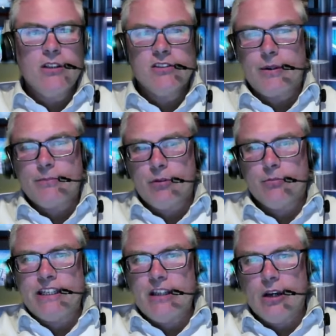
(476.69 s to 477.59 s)
so he
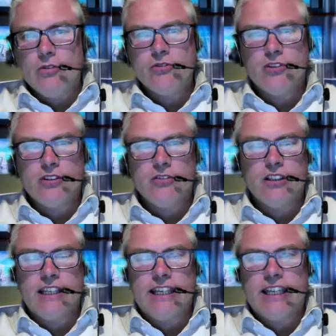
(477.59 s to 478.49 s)
probably knows the
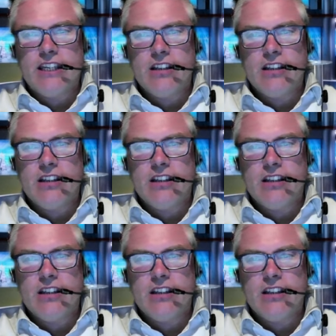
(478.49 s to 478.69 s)
league